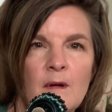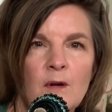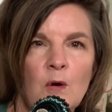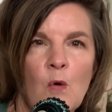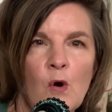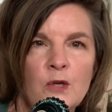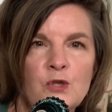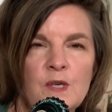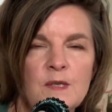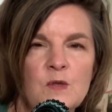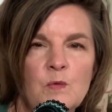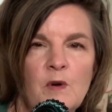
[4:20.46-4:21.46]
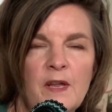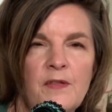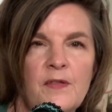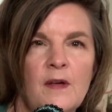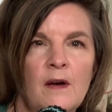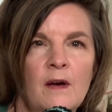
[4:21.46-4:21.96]
gorgeous with
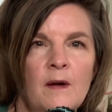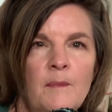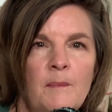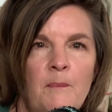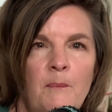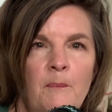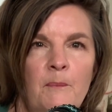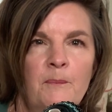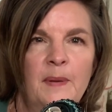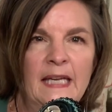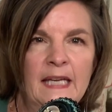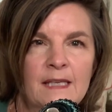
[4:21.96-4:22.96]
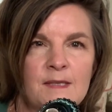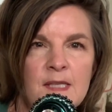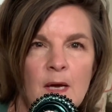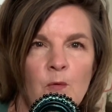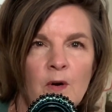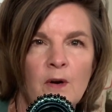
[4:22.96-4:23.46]
the beads
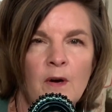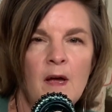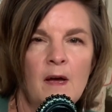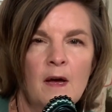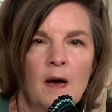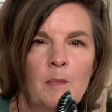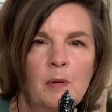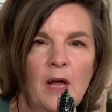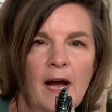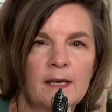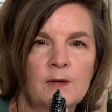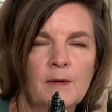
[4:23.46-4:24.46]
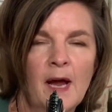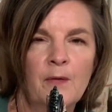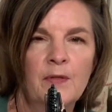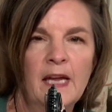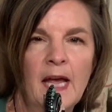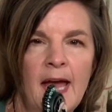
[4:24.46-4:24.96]
that were applied around
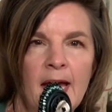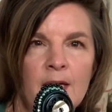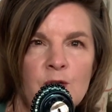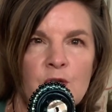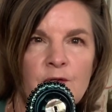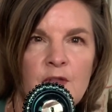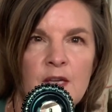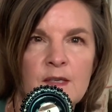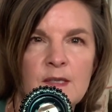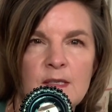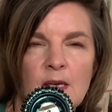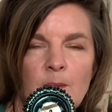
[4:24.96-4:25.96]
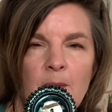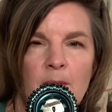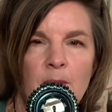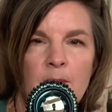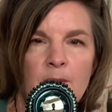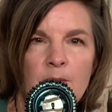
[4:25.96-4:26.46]
the edge of this
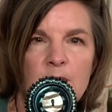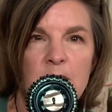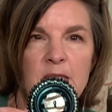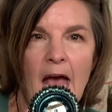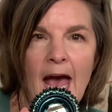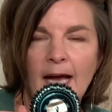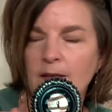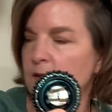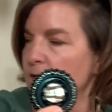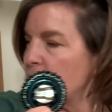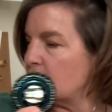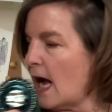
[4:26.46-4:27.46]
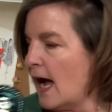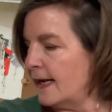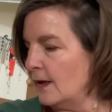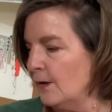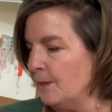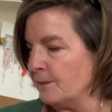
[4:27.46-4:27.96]
stacked
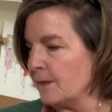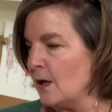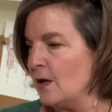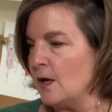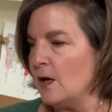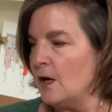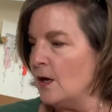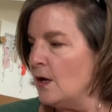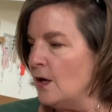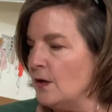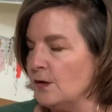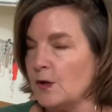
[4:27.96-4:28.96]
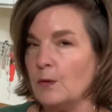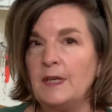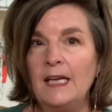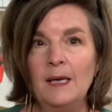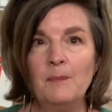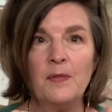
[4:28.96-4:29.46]
style. So
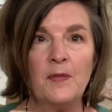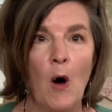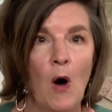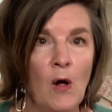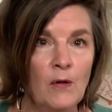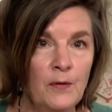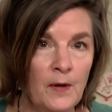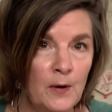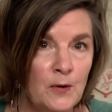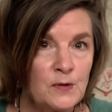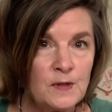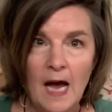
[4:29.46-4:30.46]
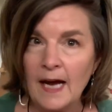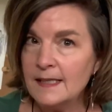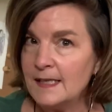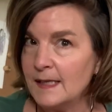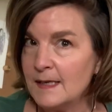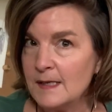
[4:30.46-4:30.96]
keep all those
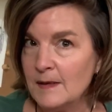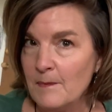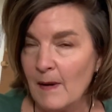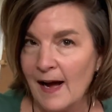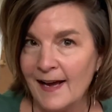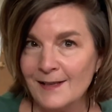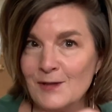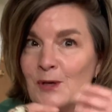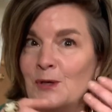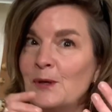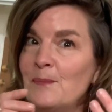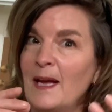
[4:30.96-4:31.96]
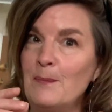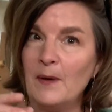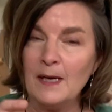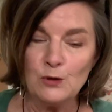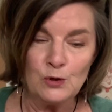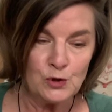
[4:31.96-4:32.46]
ideas in mind so you can make
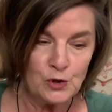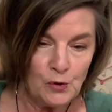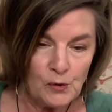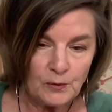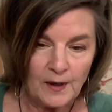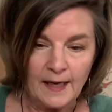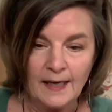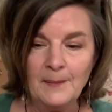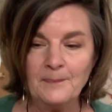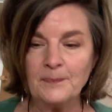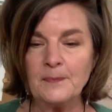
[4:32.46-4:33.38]
button jewelry.